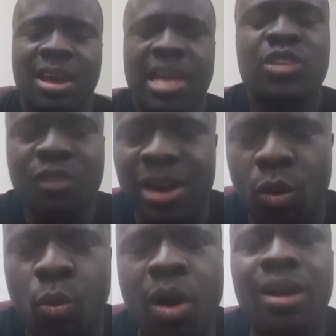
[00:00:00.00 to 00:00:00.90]
His father
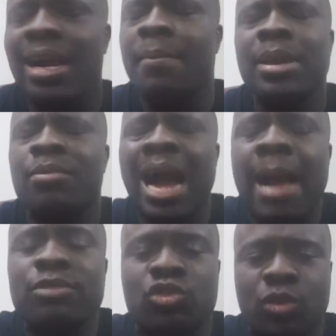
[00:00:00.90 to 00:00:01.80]
welcomed him,
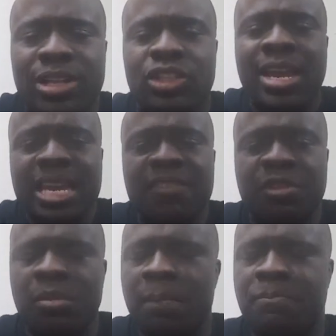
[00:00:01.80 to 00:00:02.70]
arms stretched, gave him a